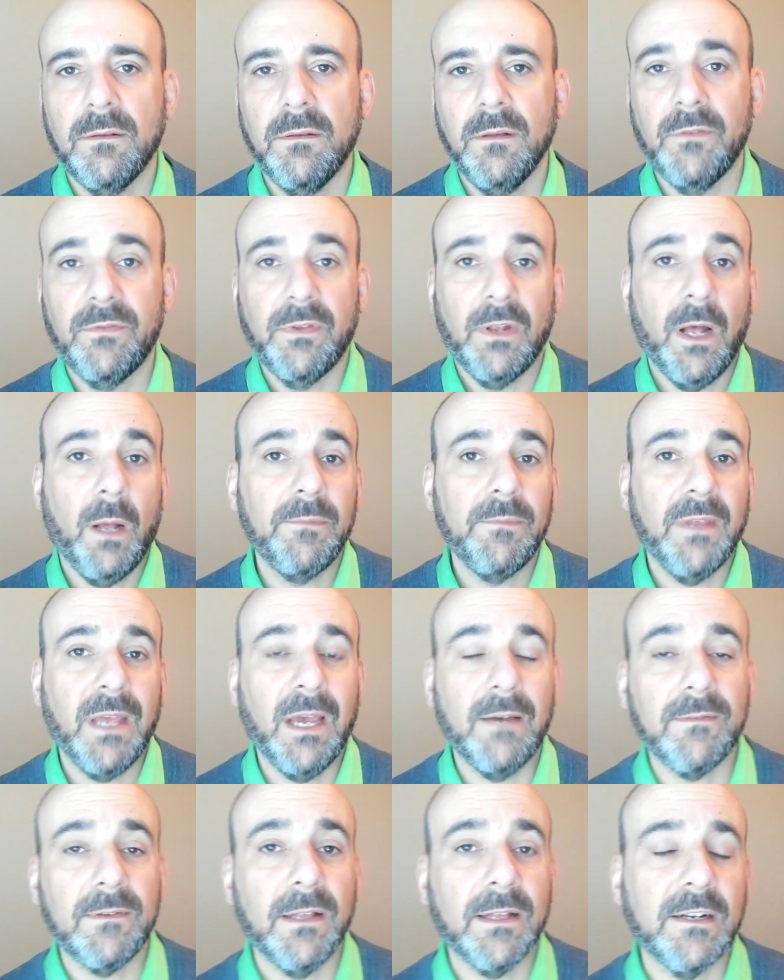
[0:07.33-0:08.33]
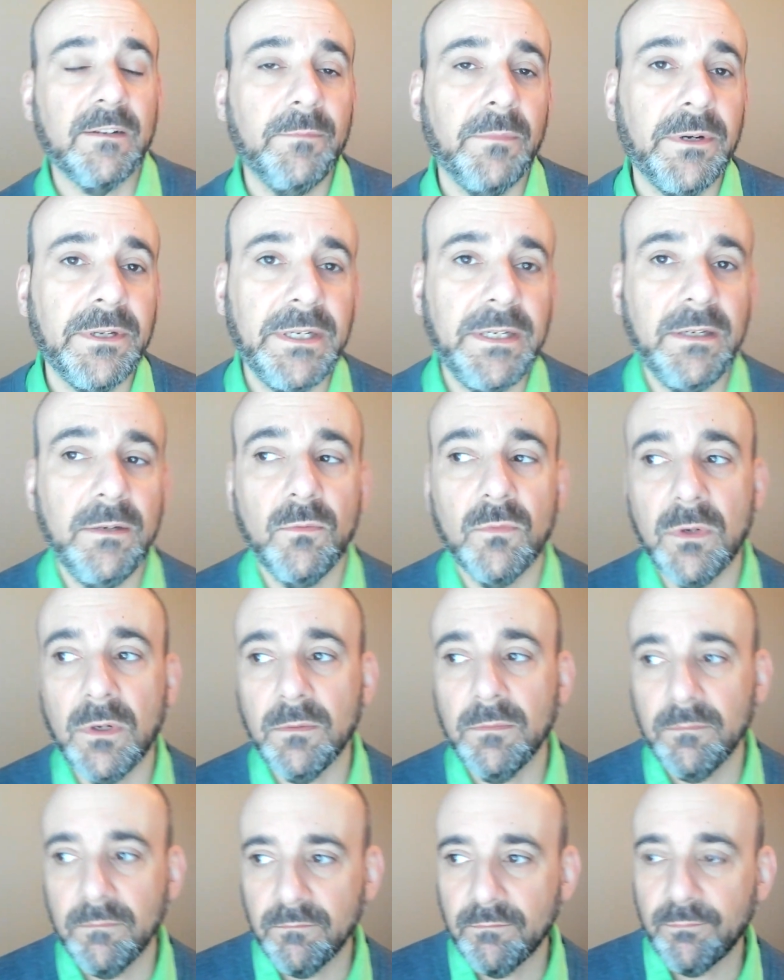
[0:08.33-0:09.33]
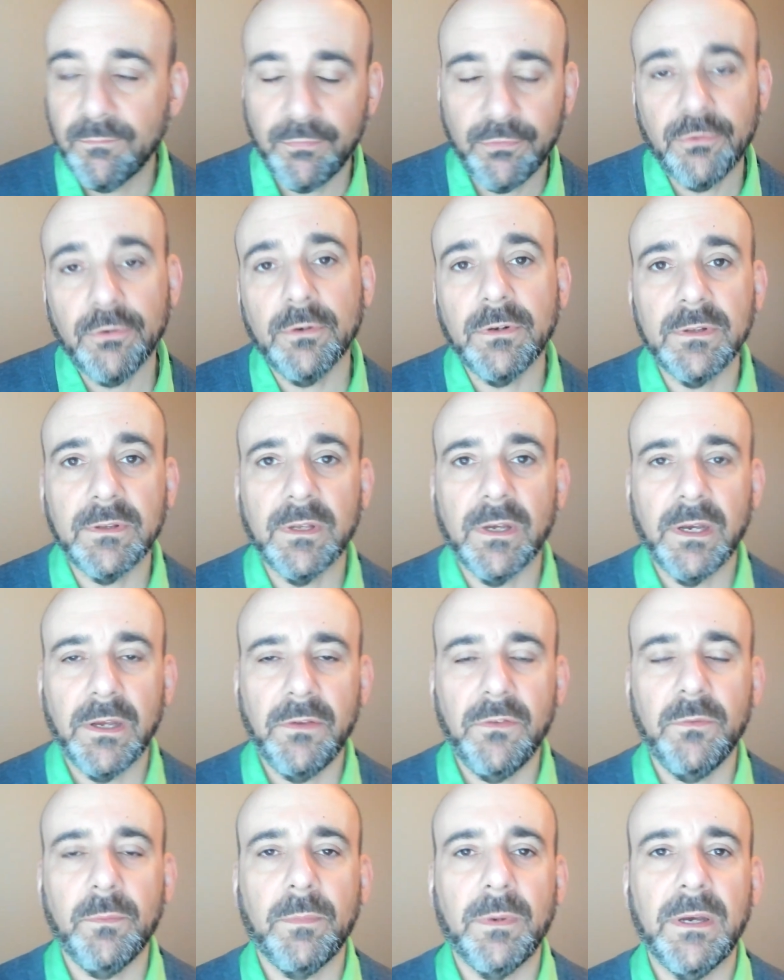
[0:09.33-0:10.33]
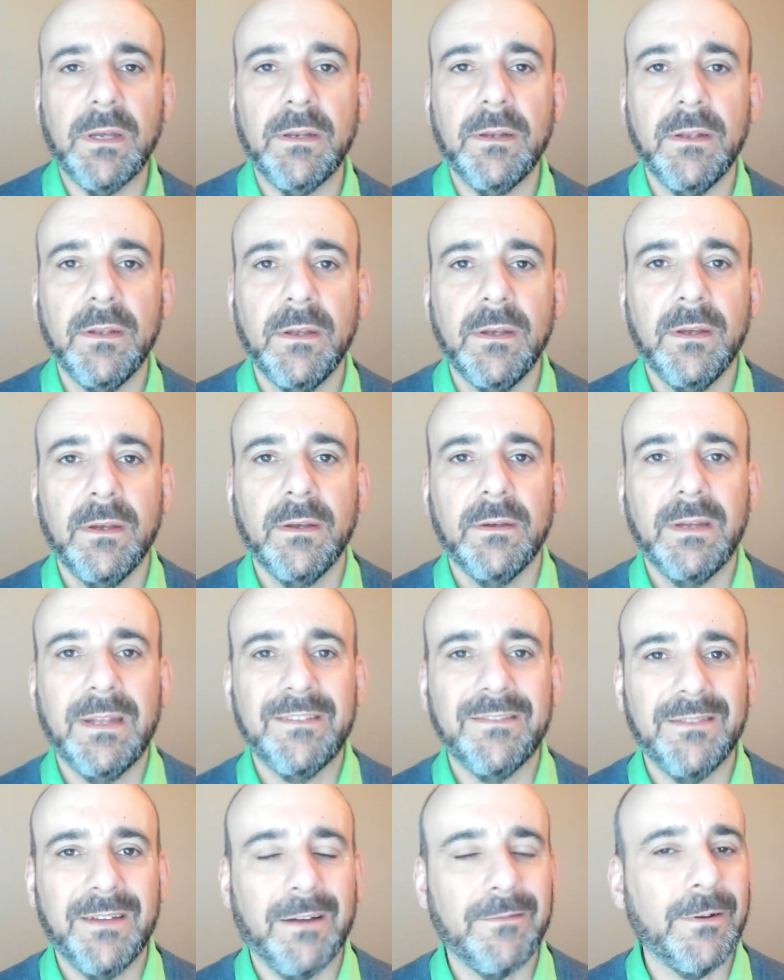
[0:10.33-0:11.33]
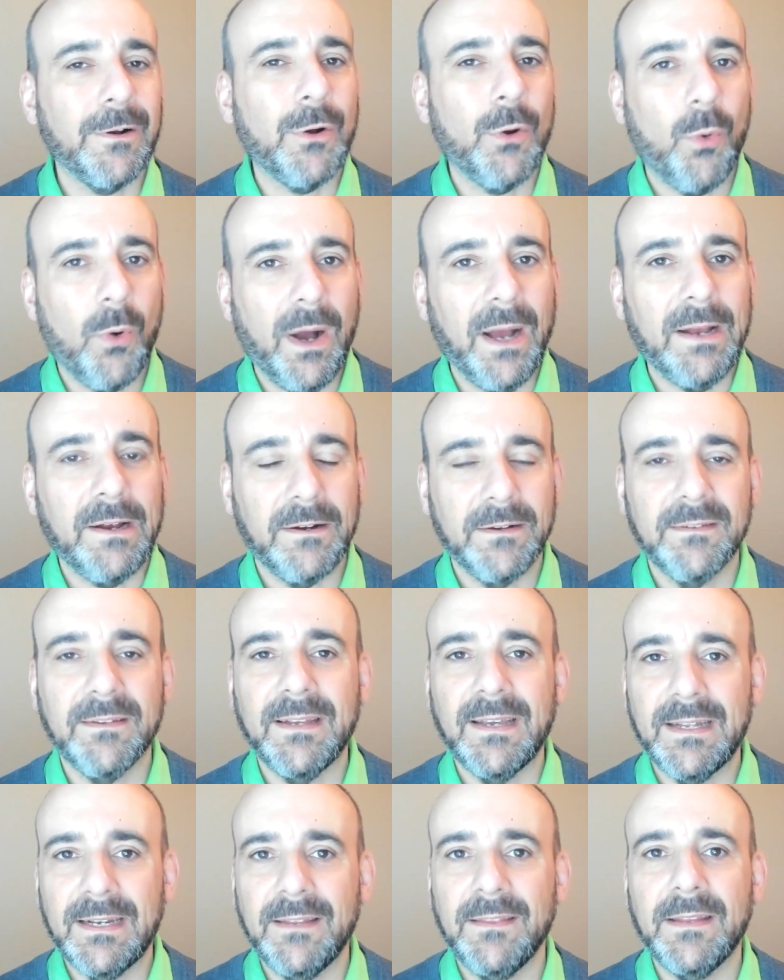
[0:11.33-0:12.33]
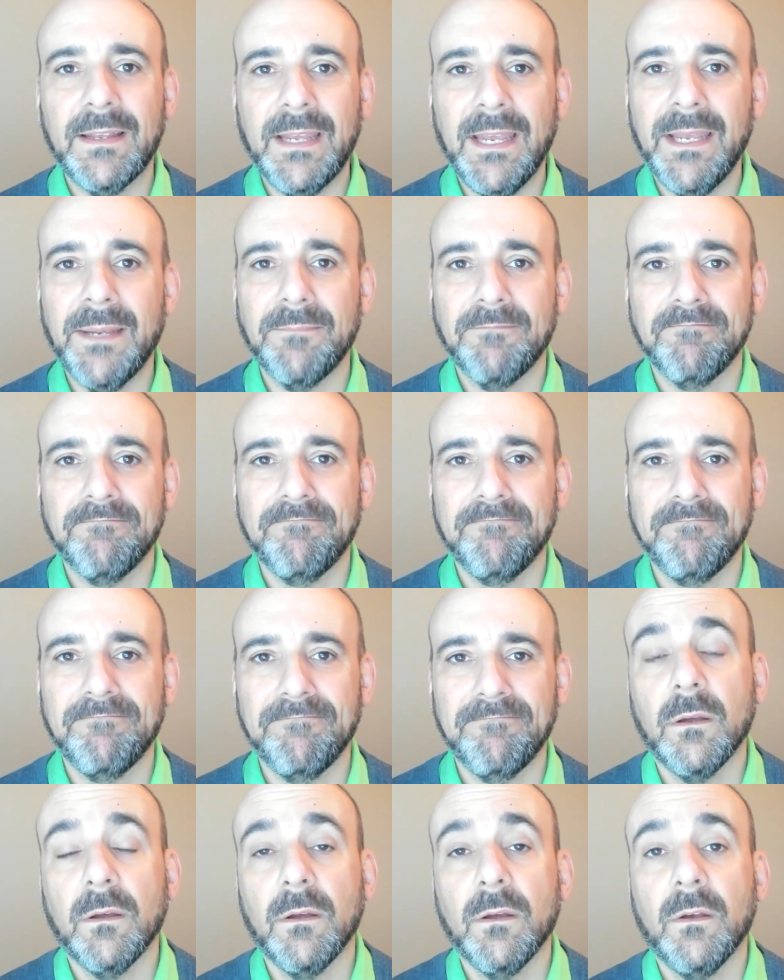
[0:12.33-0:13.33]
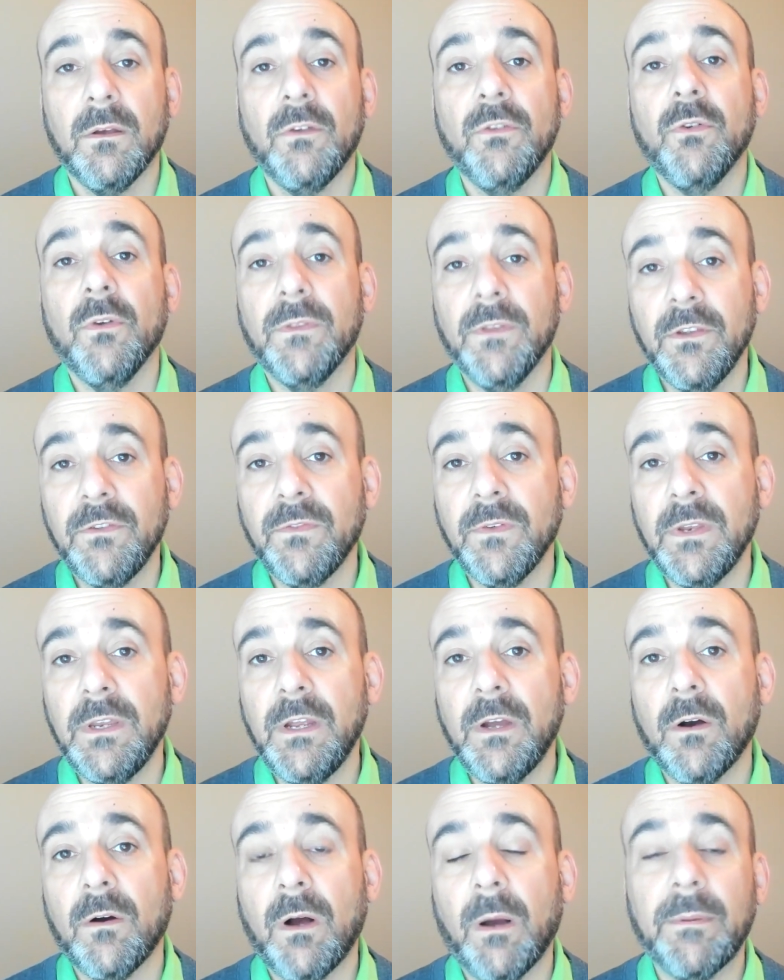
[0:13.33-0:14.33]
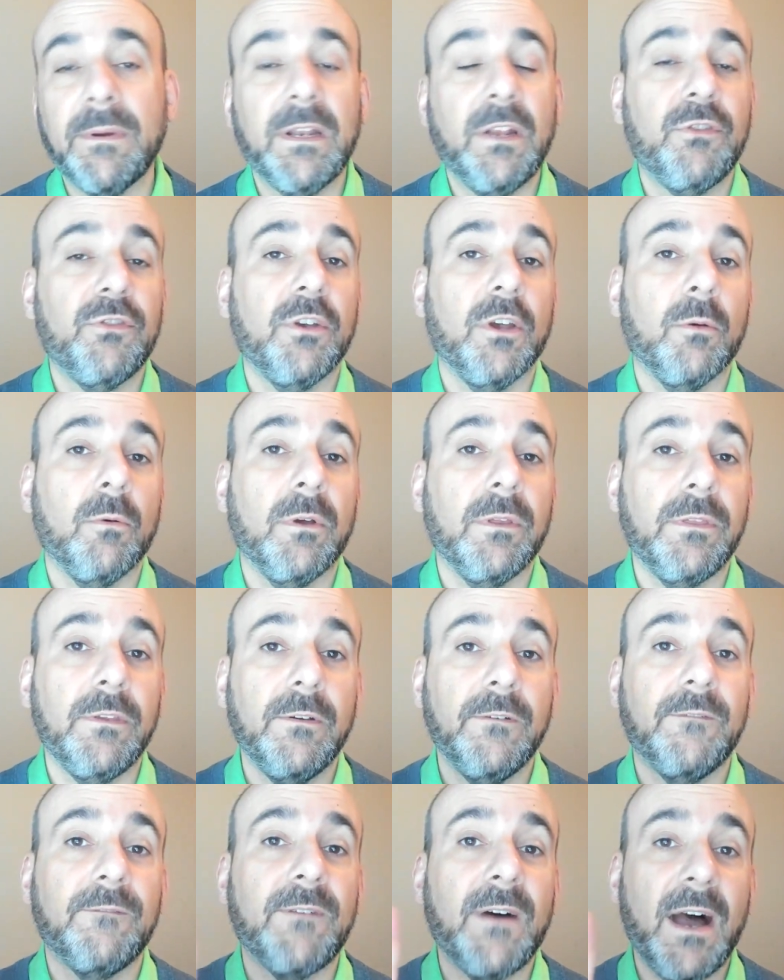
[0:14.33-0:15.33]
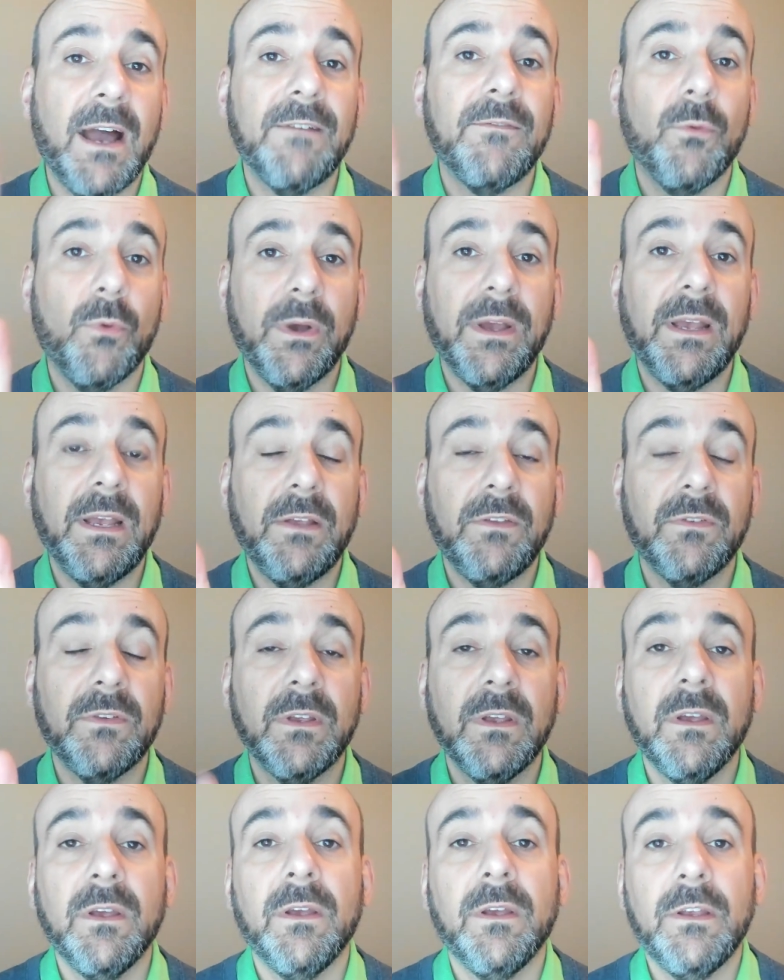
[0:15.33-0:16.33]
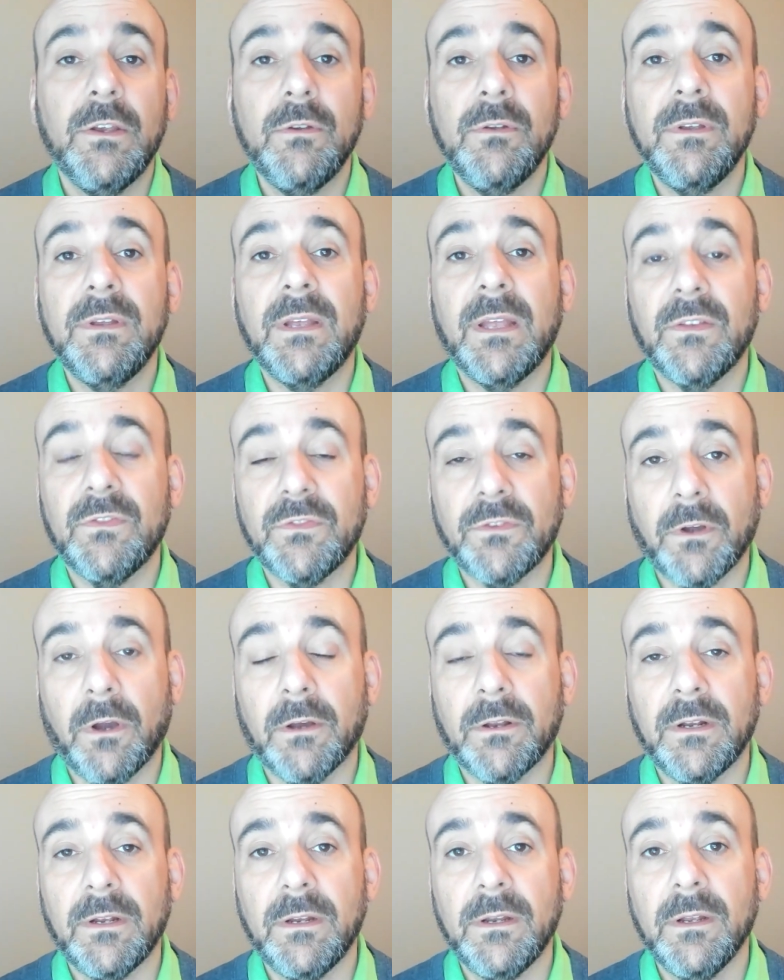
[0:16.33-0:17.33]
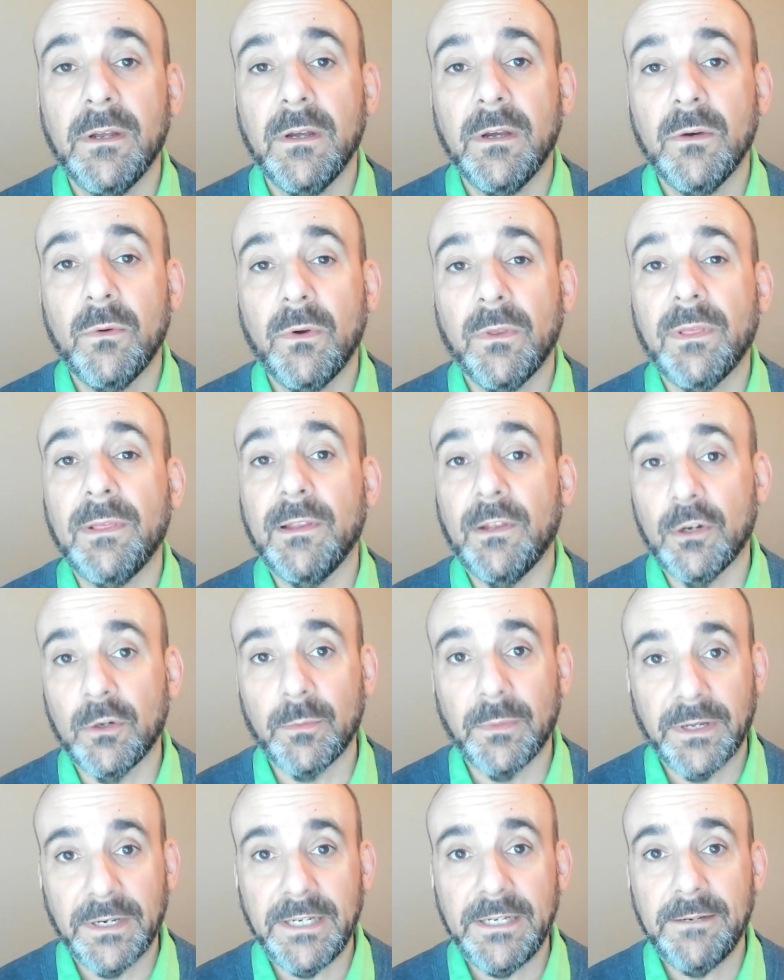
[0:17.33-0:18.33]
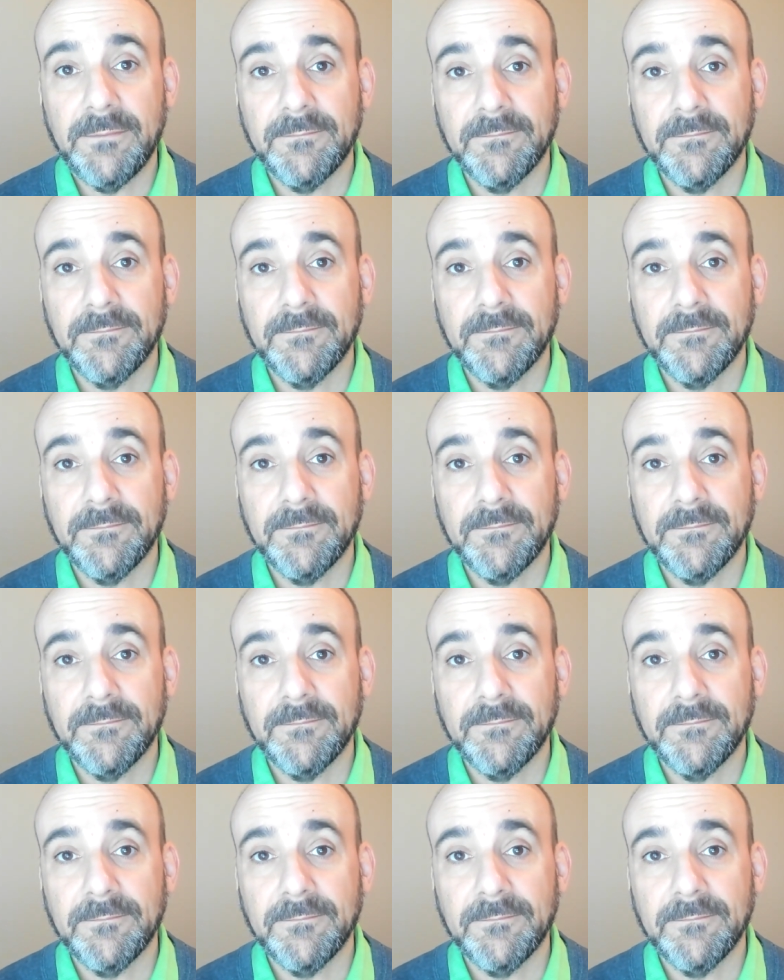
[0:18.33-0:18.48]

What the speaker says: Does it help to have a lot of money? Well, sure it does, but it's not required to get in the game. So in this video, I'm going to share with you 5 ways you can get started with little money.